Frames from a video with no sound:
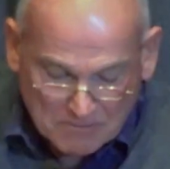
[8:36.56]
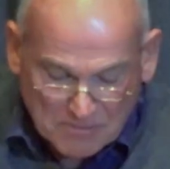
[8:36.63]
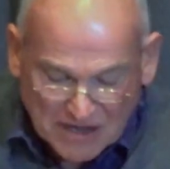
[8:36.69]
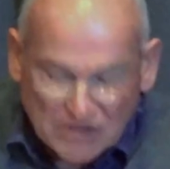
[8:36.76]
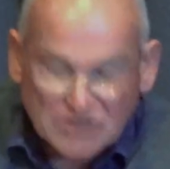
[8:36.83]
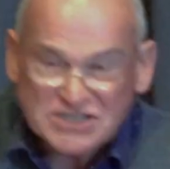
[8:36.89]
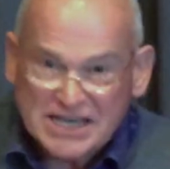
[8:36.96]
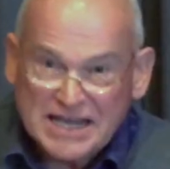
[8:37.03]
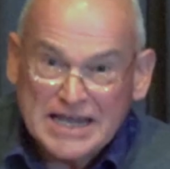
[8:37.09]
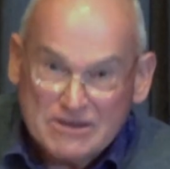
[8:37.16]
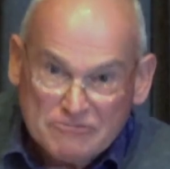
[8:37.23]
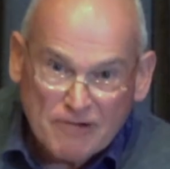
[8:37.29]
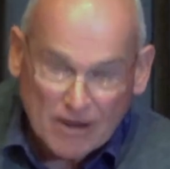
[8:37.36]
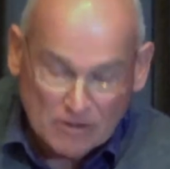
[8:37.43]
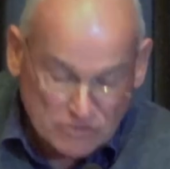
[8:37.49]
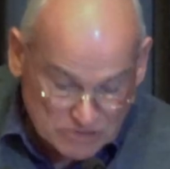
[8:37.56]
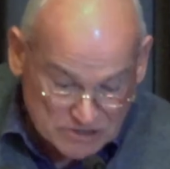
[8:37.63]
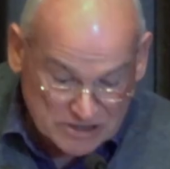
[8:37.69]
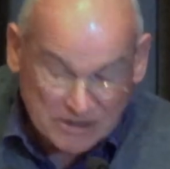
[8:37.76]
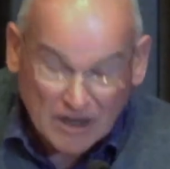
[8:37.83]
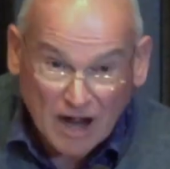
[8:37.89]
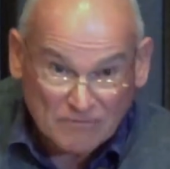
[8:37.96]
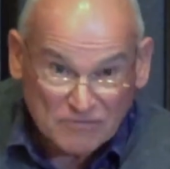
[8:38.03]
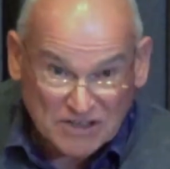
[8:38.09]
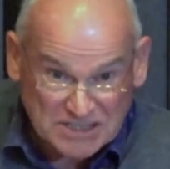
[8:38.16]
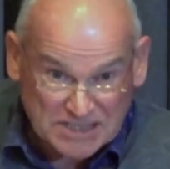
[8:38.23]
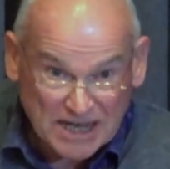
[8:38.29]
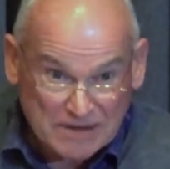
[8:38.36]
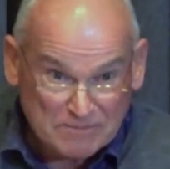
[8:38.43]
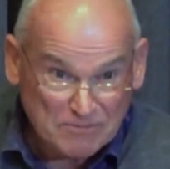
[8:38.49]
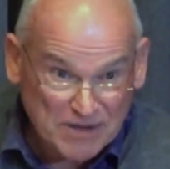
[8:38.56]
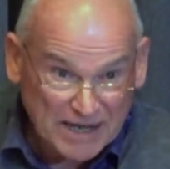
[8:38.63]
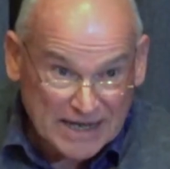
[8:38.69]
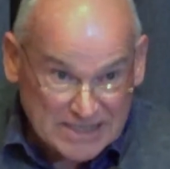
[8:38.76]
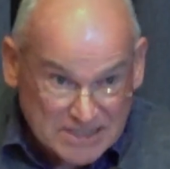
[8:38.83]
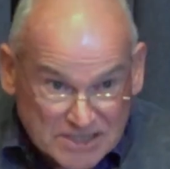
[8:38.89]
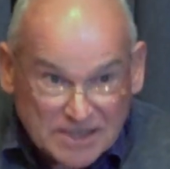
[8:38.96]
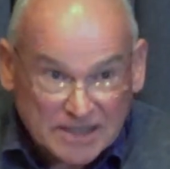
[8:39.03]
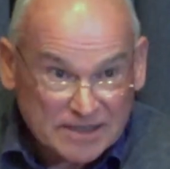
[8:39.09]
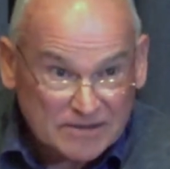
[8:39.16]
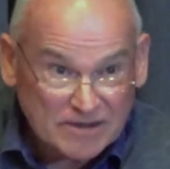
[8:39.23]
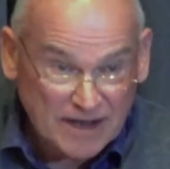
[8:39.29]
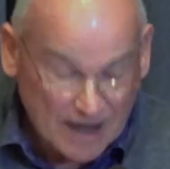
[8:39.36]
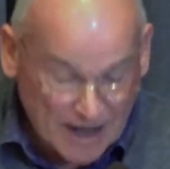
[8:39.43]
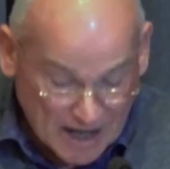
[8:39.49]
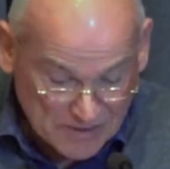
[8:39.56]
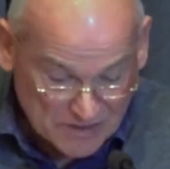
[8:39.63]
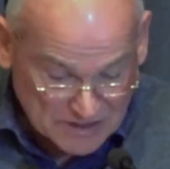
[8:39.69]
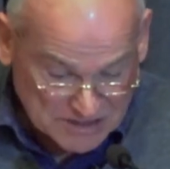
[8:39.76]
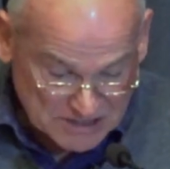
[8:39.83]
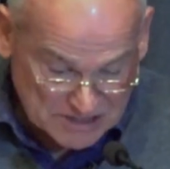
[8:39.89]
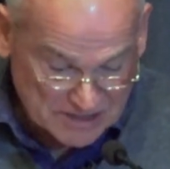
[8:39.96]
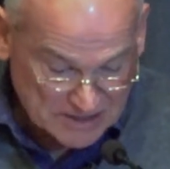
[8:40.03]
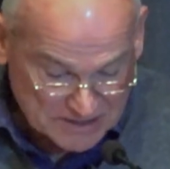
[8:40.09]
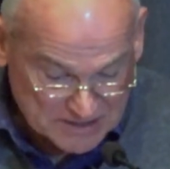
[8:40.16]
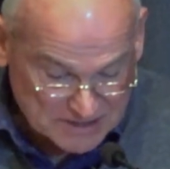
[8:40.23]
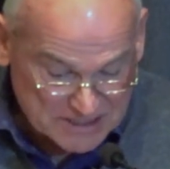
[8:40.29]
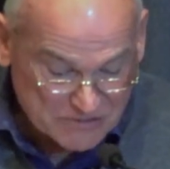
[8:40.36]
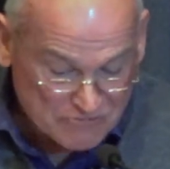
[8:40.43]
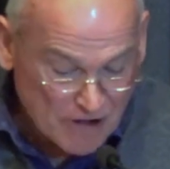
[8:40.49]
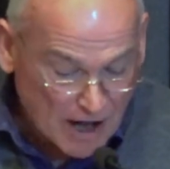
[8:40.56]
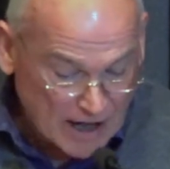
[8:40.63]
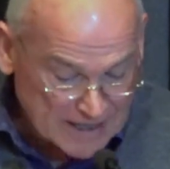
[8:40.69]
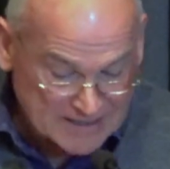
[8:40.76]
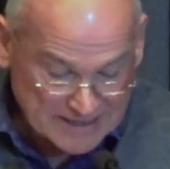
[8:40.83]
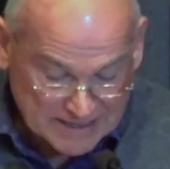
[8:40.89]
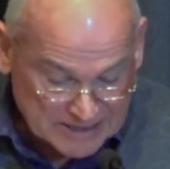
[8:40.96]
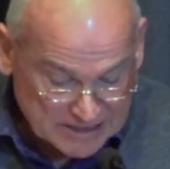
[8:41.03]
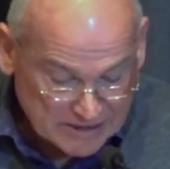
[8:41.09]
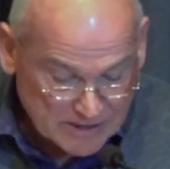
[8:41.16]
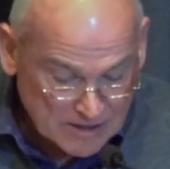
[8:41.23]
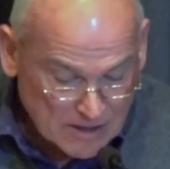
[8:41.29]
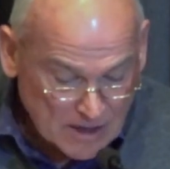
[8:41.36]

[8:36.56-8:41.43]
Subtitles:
because he wrote of the same place that others had derided,